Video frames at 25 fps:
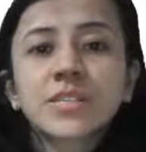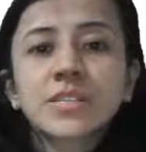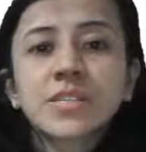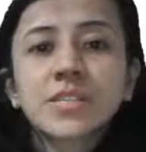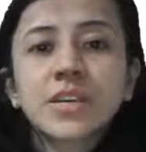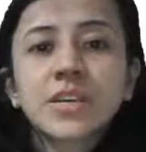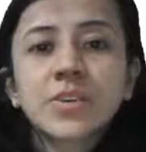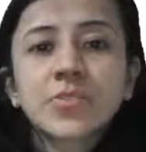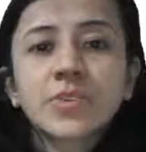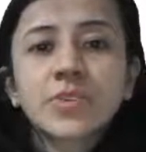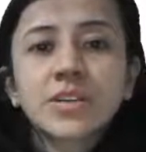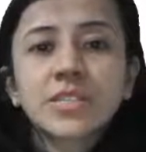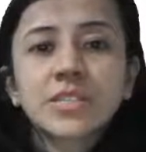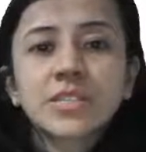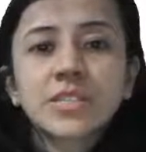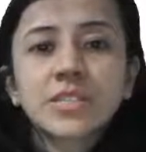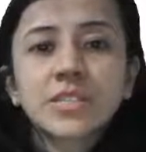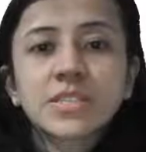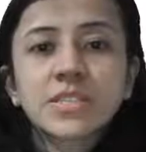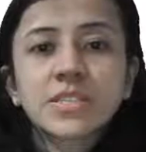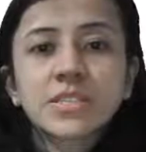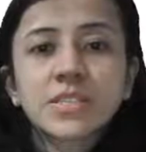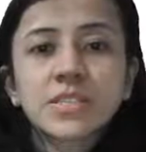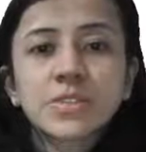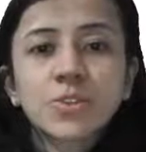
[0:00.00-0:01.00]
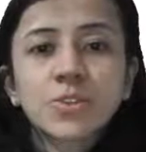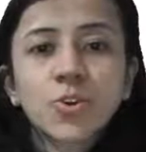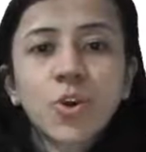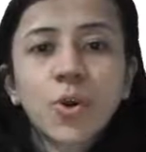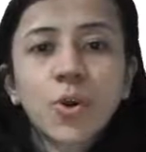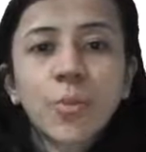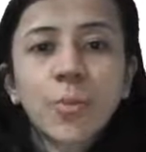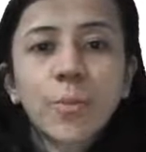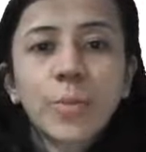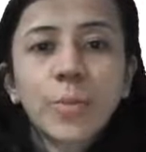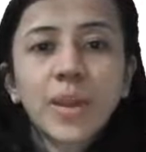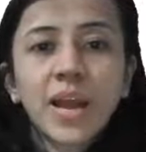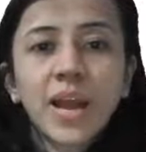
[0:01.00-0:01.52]
Here you can see this is
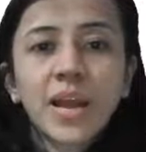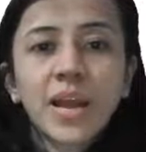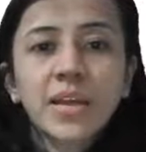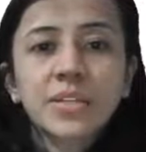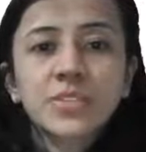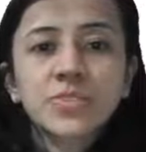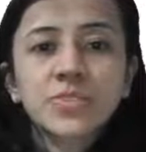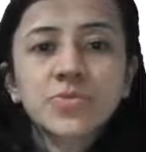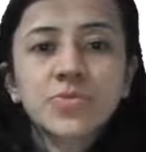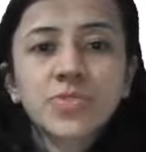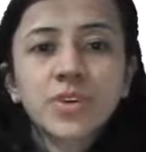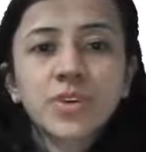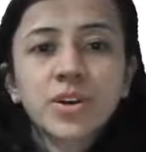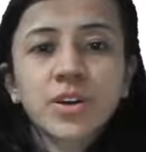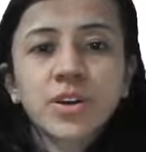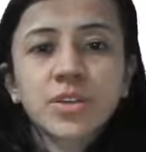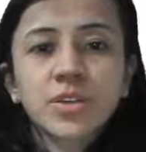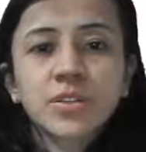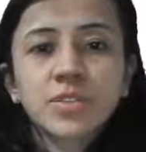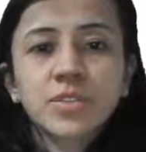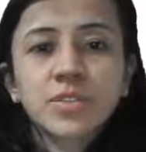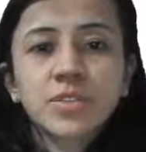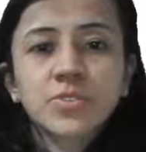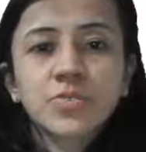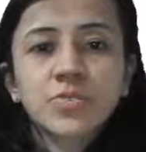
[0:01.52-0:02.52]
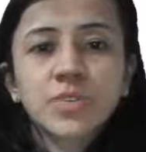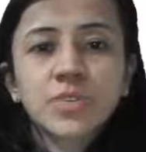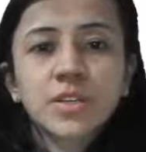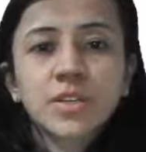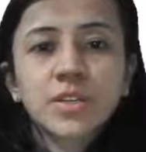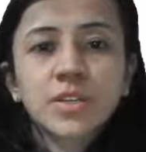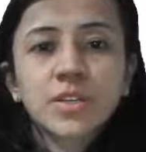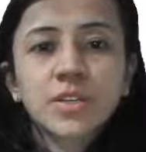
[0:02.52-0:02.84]
compliance work, this one.